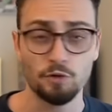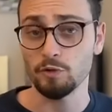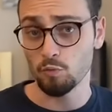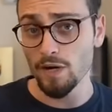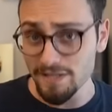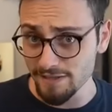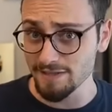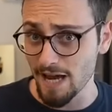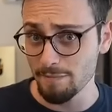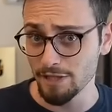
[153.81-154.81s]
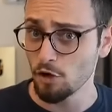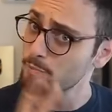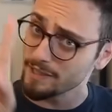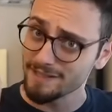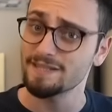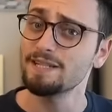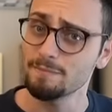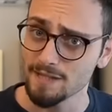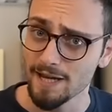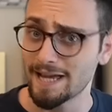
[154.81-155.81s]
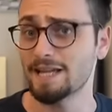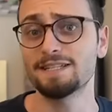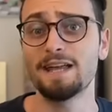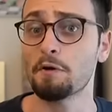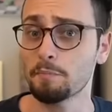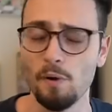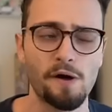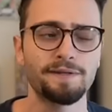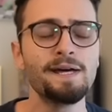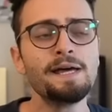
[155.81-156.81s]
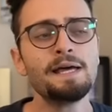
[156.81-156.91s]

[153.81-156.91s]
So he's wasting time in the opening, it seems like, and he's down a pawn.